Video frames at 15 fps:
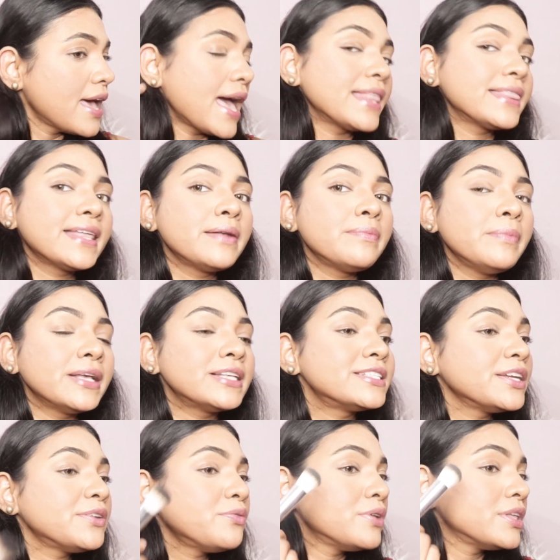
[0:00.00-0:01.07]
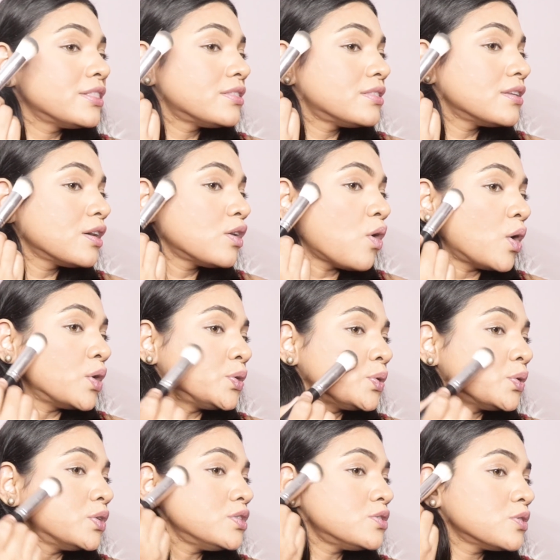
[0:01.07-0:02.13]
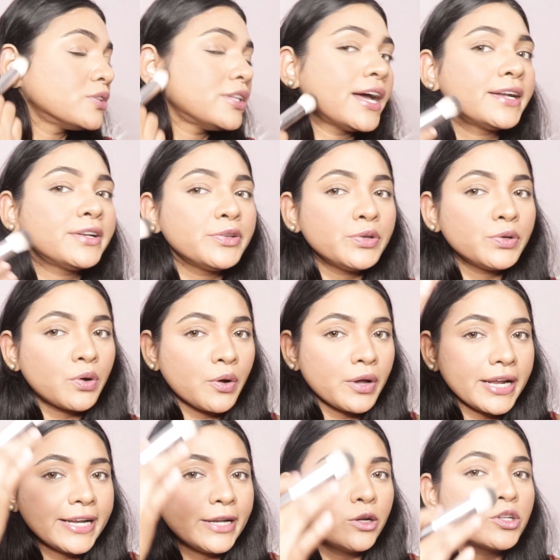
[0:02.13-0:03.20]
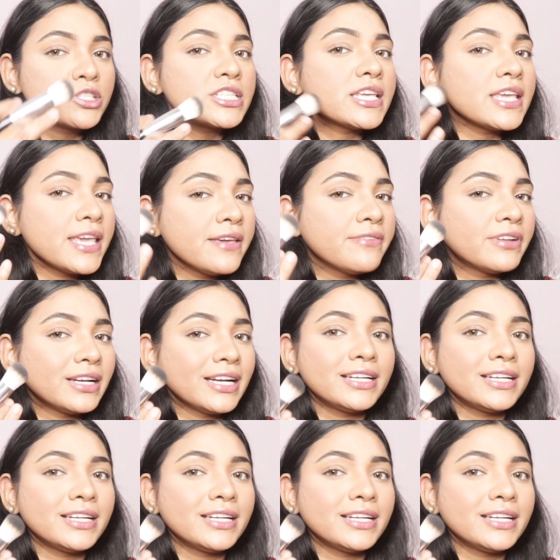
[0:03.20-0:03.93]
and then mix it with the contour so that it looks even.